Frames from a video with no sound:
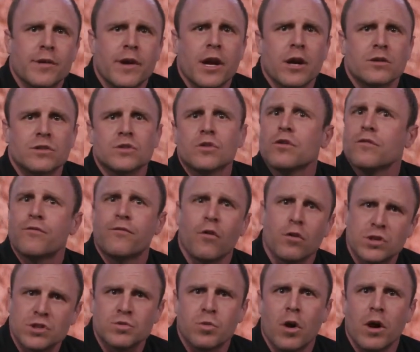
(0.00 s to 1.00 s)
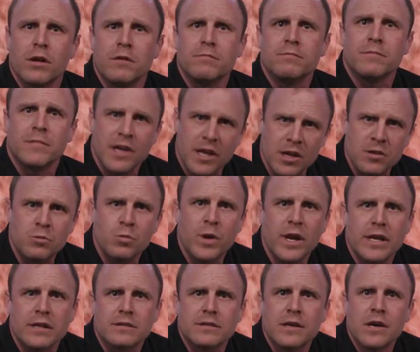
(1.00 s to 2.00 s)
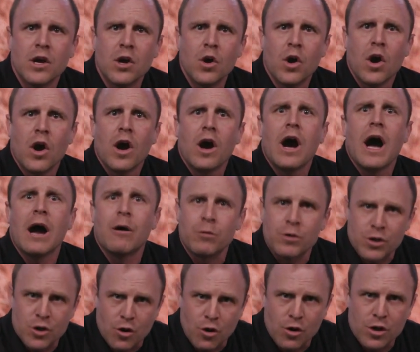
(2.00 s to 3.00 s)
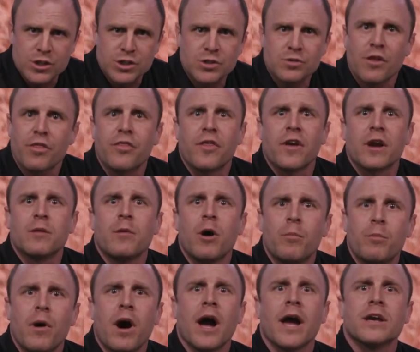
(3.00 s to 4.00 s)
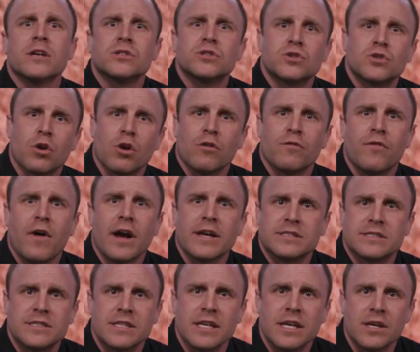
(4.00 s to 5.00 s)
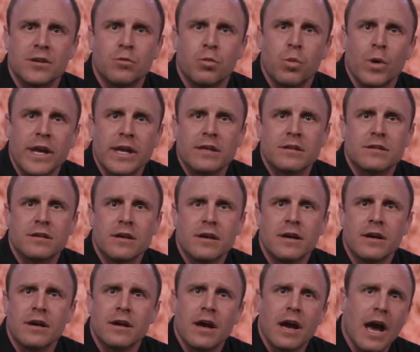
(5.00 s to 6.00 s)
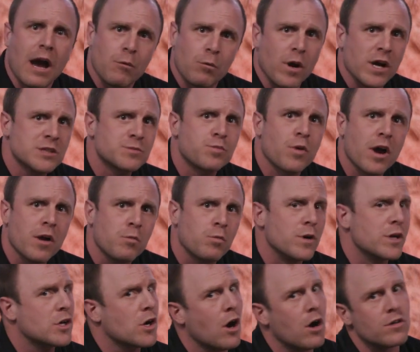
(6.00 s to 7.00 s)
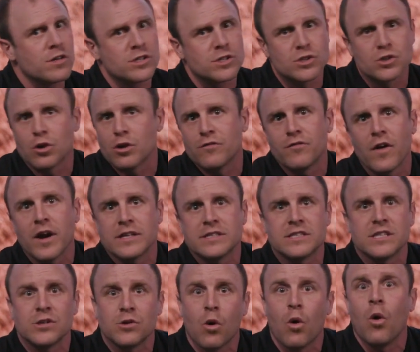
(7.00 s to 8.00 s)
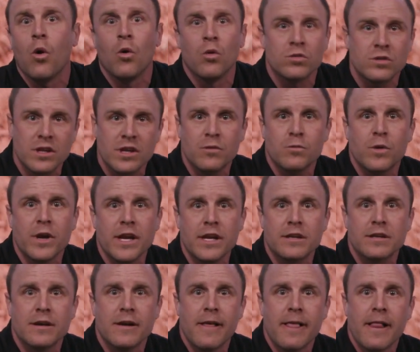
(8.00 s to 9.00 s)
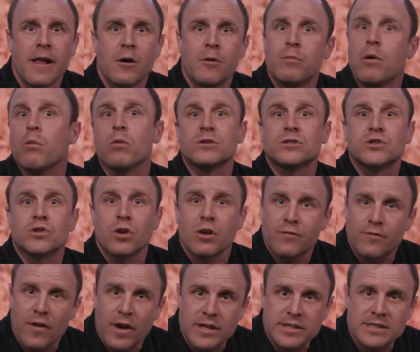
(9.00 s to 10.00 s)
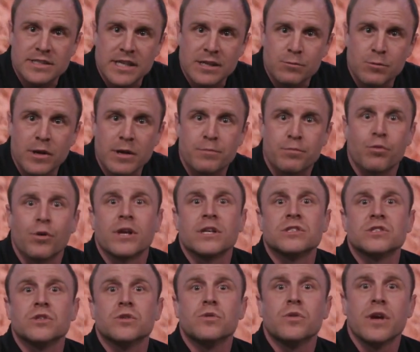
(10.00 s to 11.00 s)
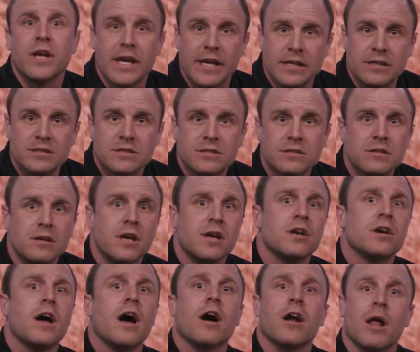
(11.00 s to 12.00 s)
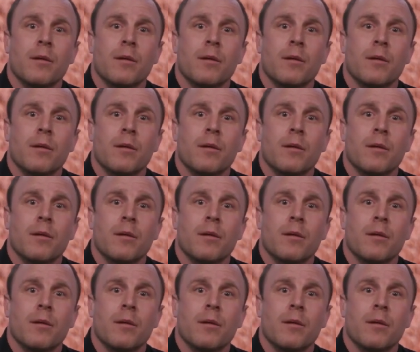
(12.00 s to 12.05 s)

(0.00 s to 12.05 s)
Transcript: here. So the first one, in wheat, I would encourage you to think about buying certified seed wheat. At WestBred, we call this certified seed only wheat, but what certified seed wheat brings you is an